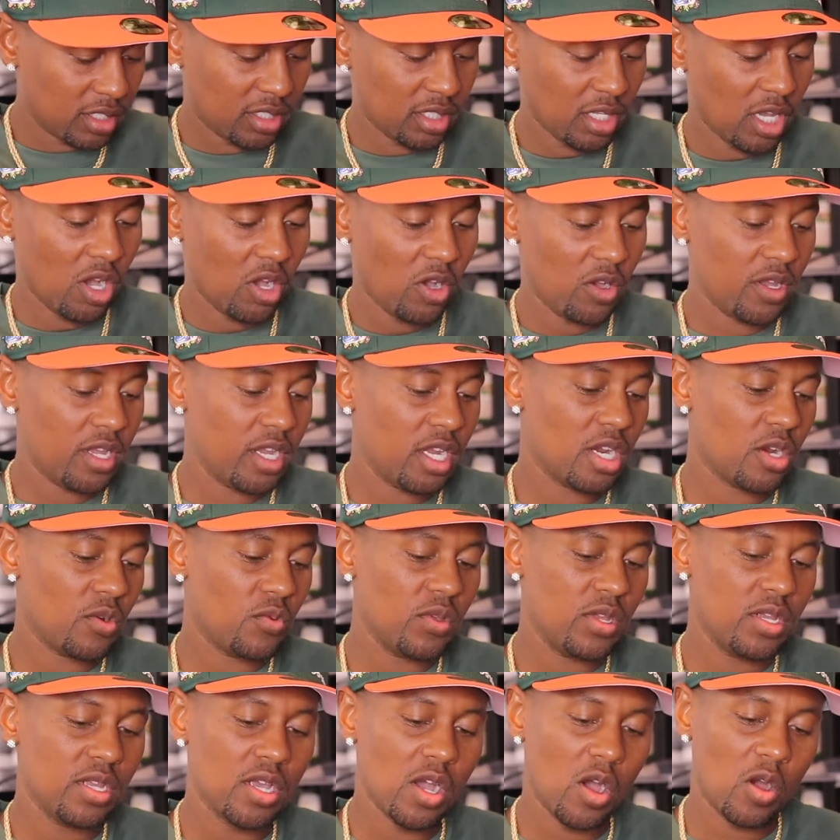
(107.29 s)
So here
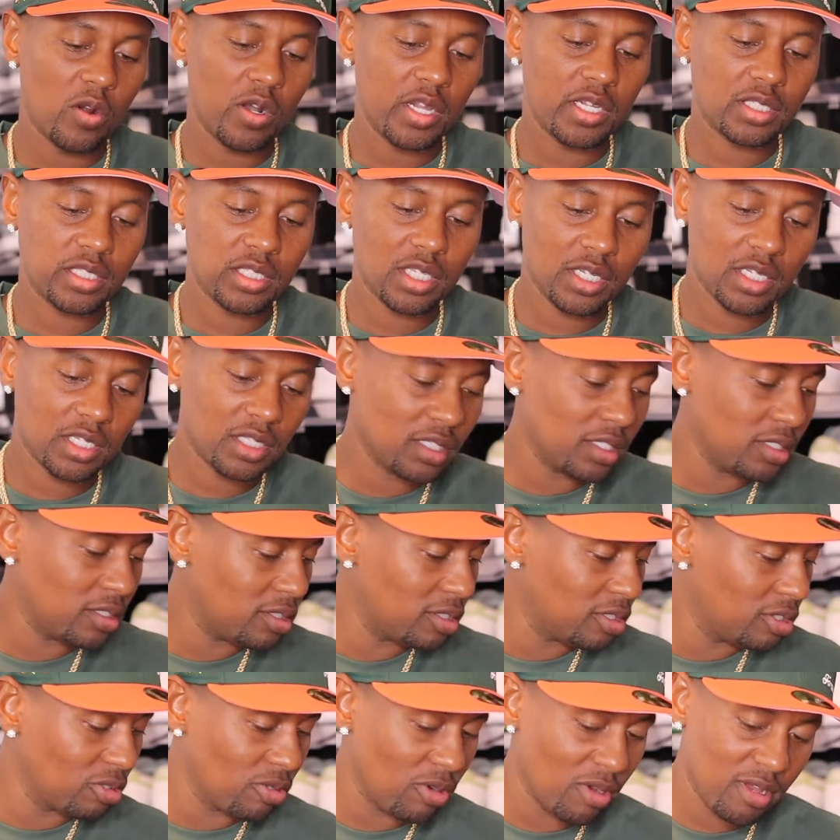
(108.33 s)
we go. Let's look at
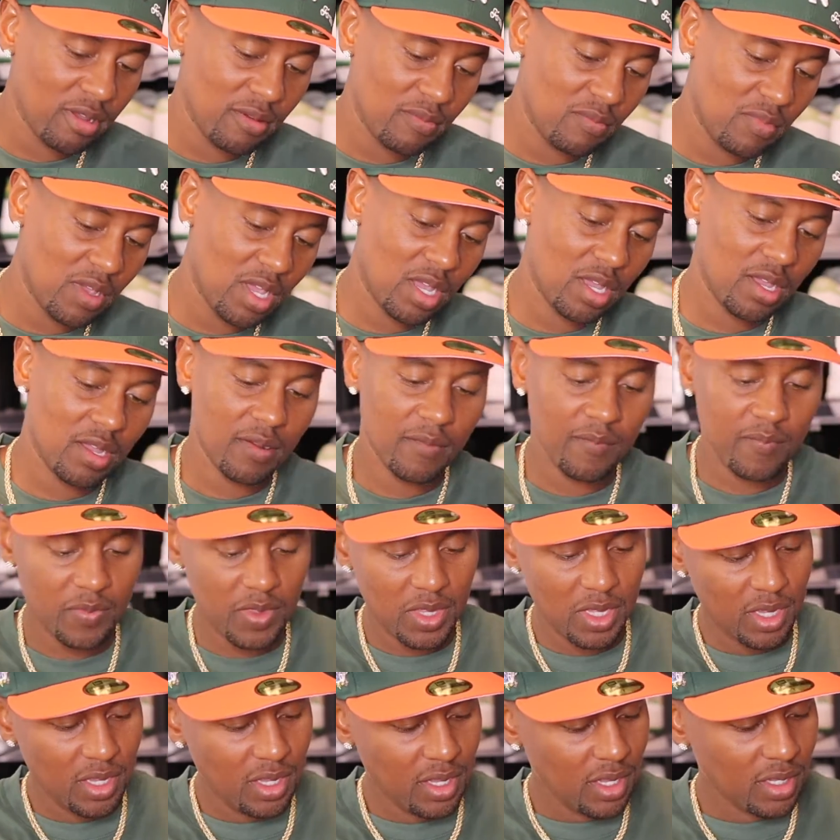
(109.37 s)
this joint, man.
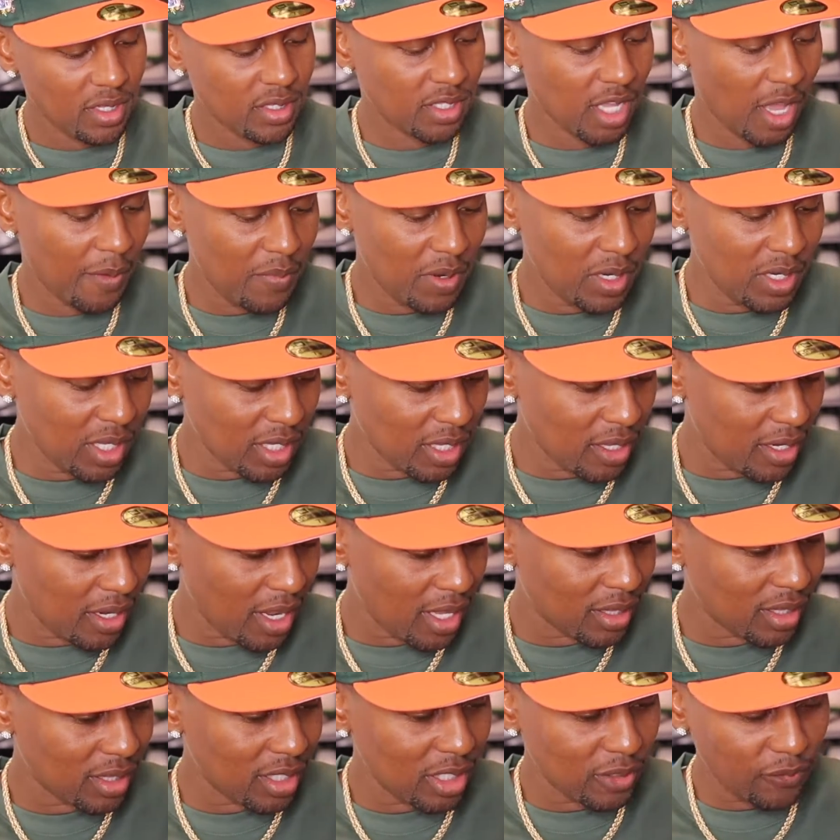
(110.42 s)
So I've been looking
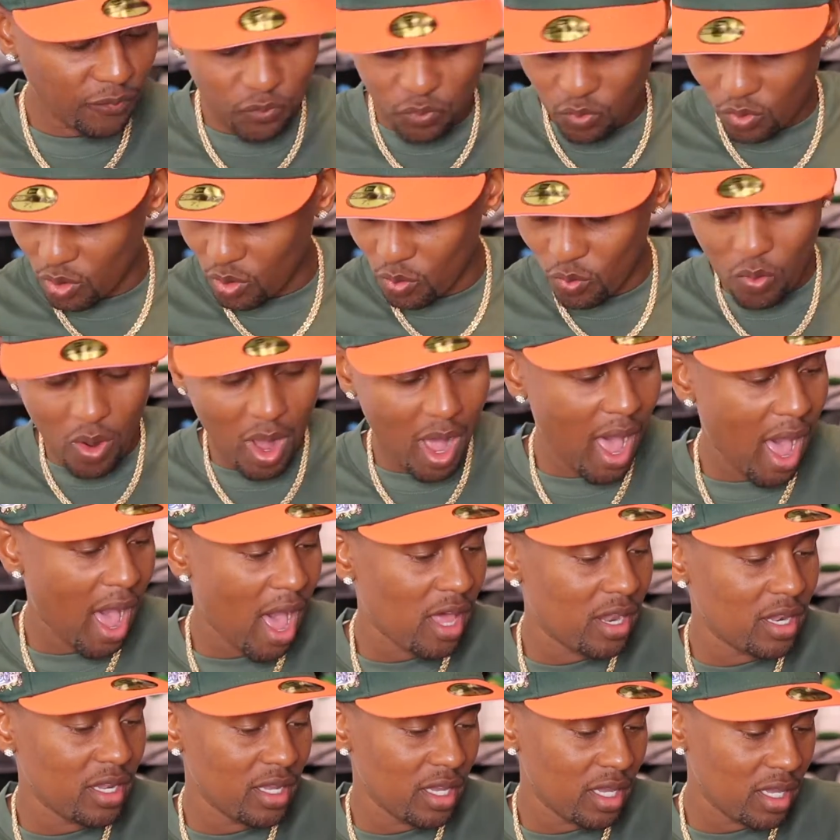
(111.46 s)
at this for a
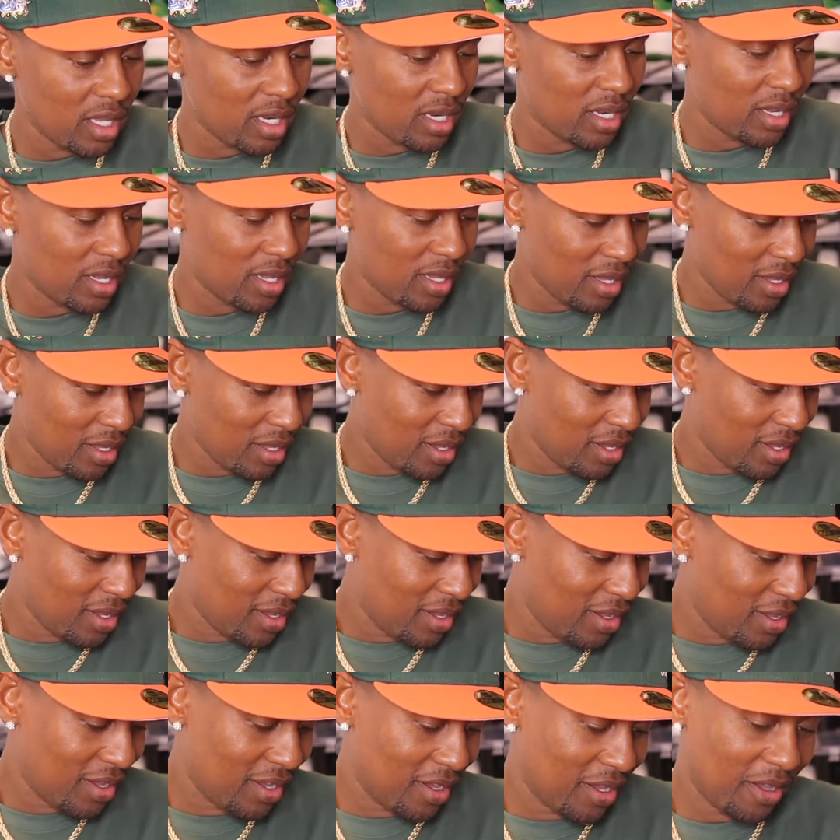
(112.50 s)
while and
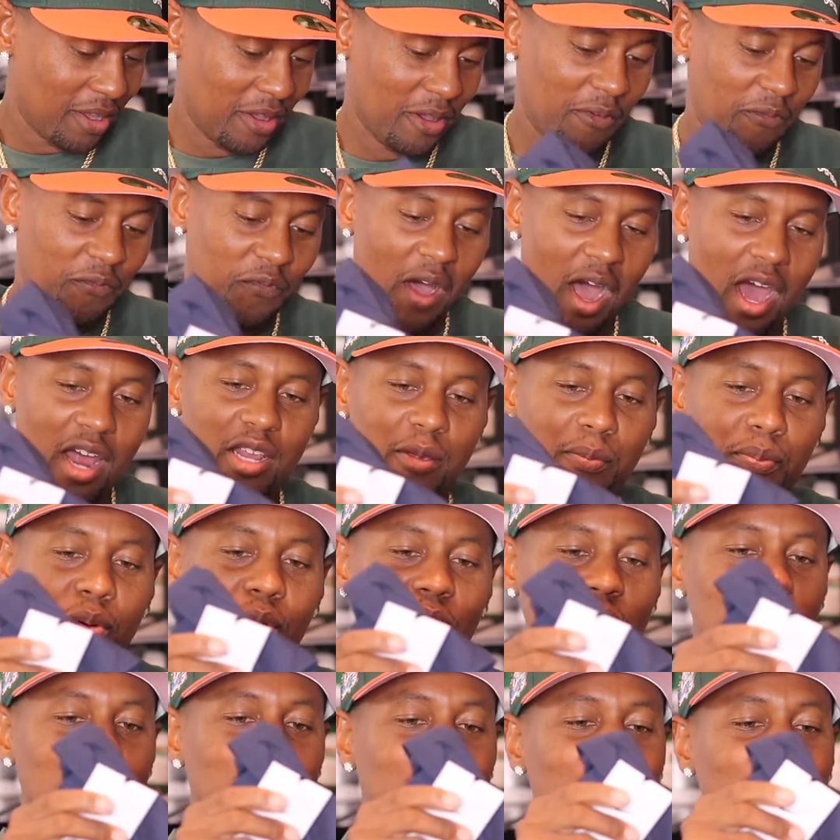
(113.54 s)
finally
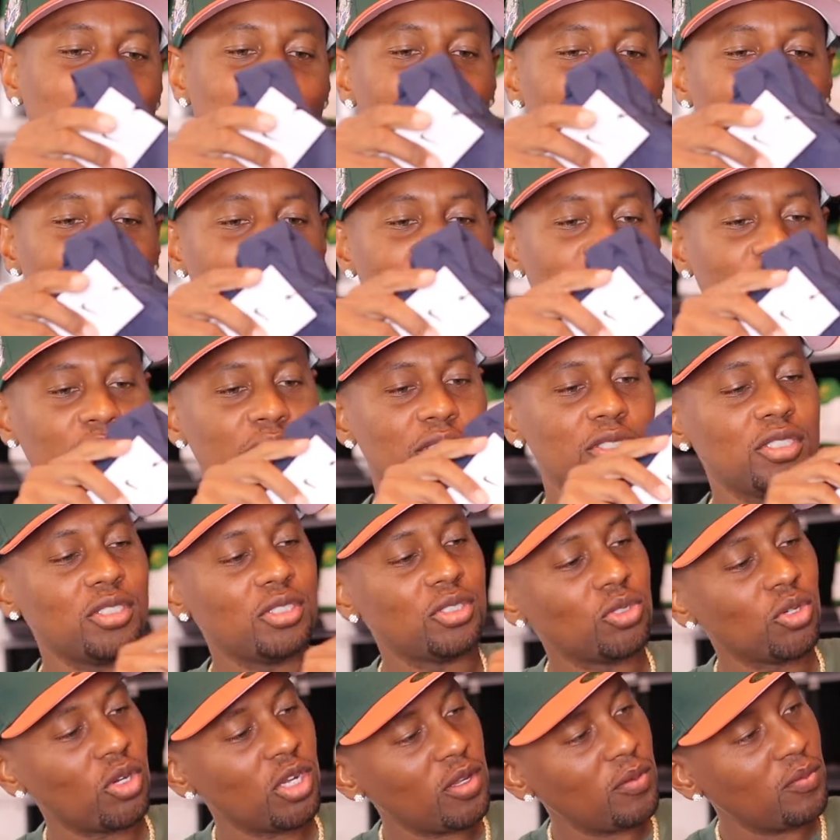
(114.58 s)
pulled the trigger on this
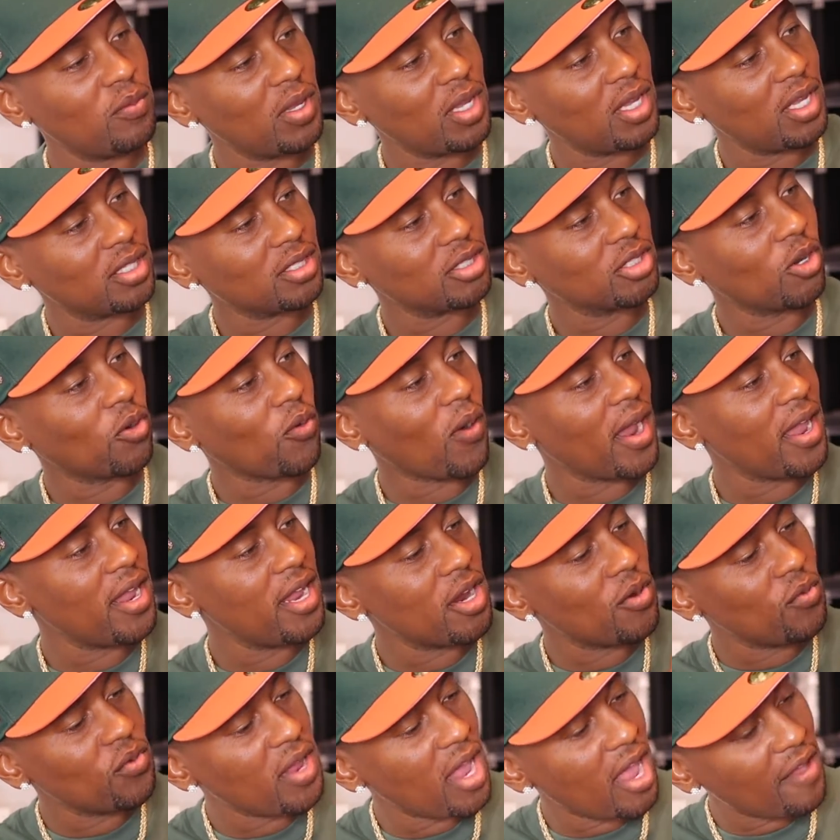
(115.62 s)
joint, man. So right
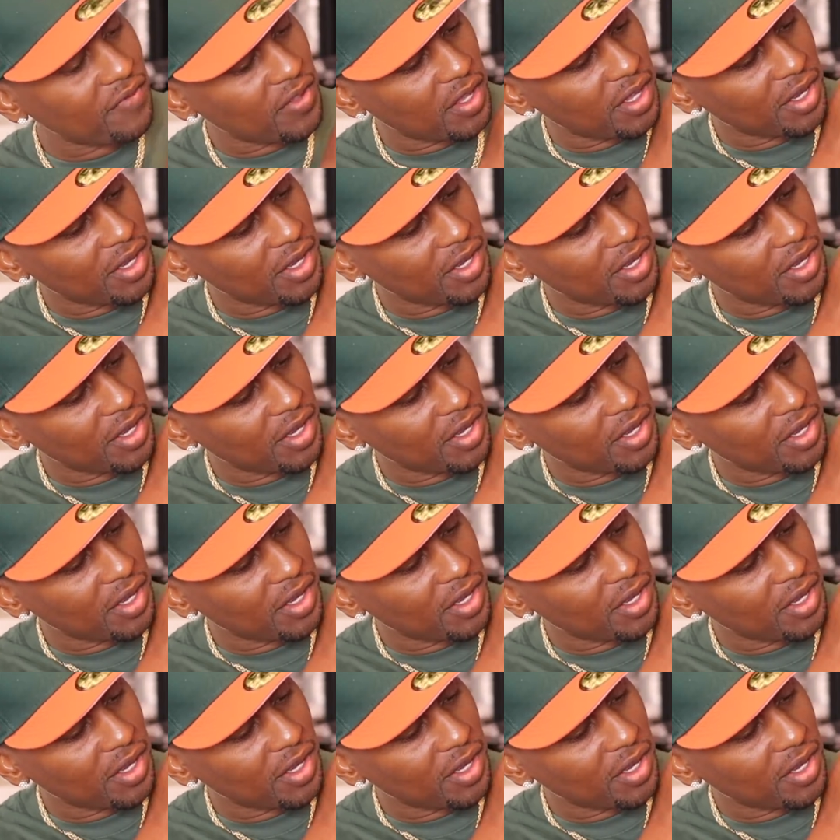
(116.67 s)
here we have the